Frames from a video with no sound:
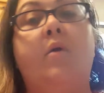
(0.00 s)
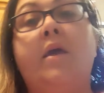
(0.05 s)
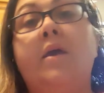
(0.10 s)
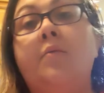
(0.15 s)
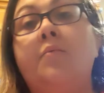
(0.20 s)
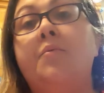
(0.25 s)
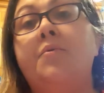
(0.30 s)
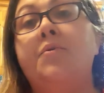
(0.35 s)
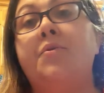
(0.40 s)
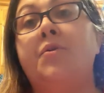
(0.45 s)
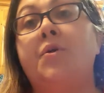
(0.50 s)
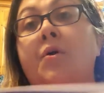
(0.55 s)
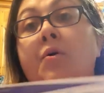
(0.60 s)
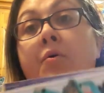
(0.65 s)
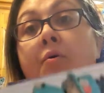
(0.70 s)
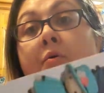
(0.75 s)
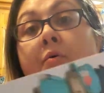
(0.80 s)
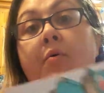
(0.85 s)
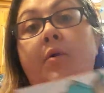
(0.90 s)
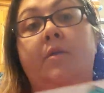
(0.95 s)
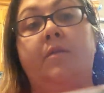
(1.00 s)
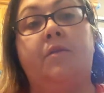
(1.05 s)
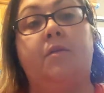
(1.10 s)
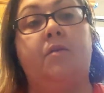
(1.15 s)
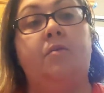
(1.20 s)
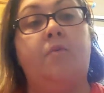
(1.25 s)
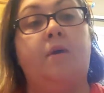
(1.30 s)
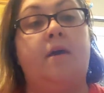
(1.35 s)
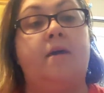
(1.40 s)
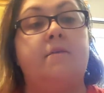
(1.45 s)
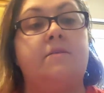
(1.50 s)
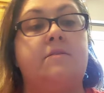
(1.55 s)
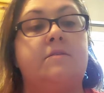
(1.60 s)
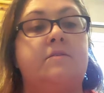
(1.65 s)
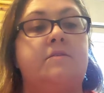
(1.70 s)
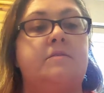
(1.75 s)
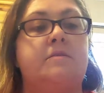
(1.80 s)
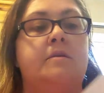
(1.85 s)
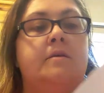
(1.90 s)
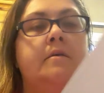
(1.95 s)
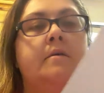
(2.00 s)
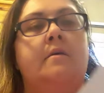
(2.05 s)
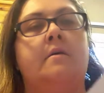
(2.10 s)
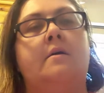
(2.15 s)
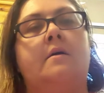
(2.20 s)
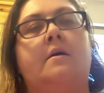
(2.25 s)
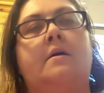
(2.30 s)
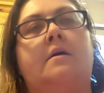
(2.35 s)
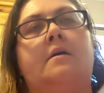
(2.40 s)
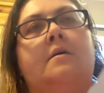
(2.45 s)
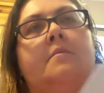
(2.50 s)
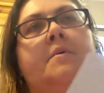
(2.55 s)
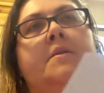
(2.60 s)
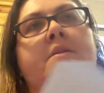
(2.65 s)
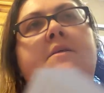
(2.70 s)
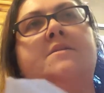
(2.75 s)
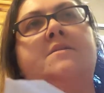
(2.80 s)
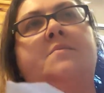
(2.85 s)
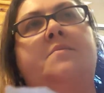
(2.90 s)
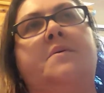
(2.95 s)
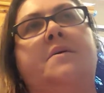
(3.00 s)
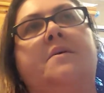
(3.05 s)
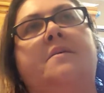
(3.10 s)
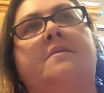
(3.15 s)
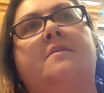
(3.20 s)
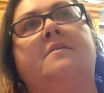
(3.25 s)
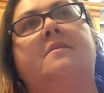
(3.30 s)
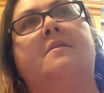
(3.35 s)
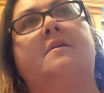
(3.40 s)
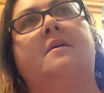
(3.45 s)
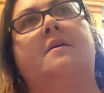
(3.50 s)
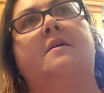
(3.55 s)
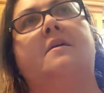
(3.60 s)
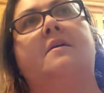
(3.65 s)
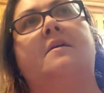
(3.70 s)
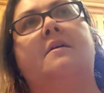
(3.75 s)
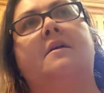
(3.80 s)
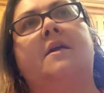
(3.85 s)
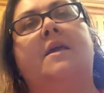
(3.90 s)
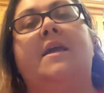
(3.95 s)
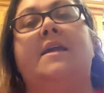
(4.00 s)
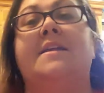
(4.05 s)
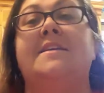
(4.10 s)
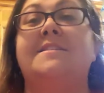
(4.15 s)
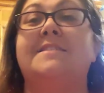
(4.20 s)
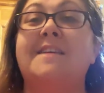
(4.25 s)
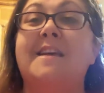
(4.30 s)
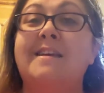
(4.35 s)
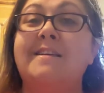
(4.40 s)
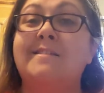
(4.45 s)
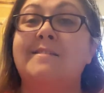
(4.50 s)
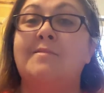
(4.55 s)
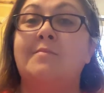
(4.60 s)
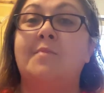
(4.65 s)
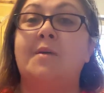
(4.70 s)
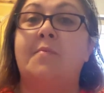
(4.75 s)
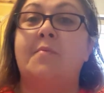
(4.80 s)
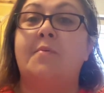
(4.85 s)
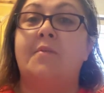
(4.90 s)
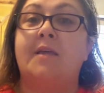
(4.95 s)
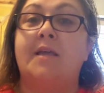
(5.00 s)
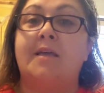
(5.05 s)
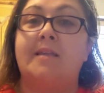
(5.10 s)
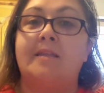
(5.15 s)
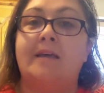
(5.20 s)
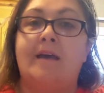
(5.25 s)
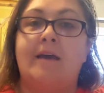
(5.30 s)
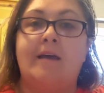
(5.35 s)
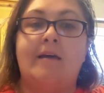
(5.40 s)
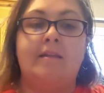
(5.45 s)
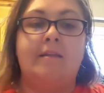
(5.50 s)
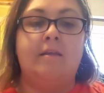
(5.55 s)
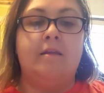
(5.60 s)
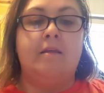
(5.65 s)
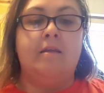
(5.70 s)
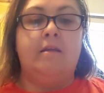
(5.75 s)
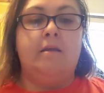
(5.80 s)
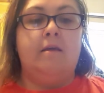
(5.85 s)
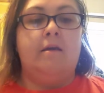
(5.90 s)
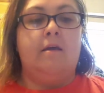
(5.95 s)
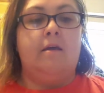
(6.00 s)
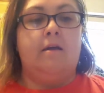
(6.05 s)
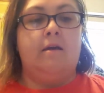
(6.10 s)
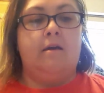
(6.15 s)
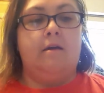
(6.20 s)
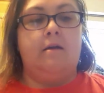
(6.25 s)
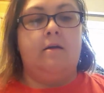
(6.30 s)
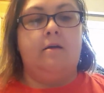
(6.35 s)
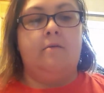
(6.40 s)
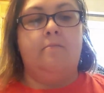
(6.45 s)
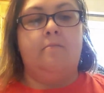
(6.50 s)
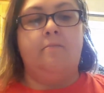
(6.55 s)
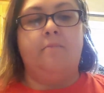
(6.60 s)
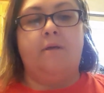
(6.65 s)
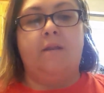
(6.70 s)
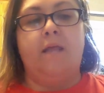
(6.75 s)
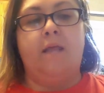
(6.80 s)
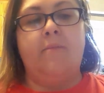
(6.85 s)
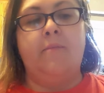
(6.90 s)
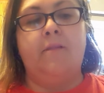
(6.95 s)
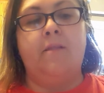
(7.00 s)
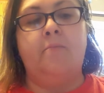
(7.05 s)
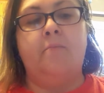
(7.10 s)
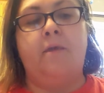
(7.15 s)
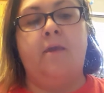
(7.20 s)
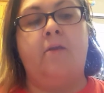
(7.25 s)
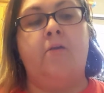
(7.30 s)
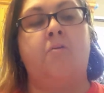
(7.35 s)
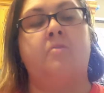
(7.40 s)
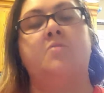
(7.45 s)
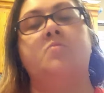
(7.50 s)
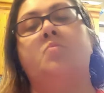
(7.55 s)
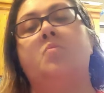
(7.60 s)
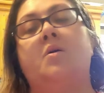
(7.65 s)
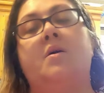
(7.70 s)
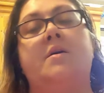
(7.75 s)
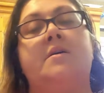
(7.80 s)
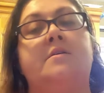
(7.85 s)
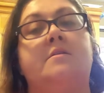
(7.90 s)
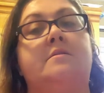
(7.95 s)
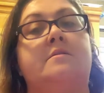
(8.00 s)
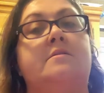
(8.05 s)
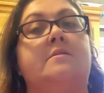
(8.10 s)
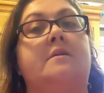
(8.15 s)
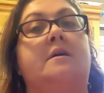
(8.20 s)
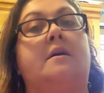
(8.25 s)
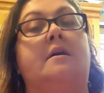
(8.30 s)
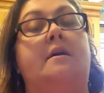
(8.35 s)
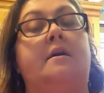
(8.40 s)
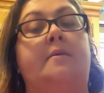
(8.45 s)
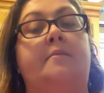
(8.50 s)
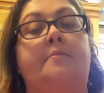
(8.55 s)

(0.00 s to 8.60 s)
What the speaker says: we would know in the US, Elizabeth, Katie Stanton, people like that. But Emmeline Pankhurst was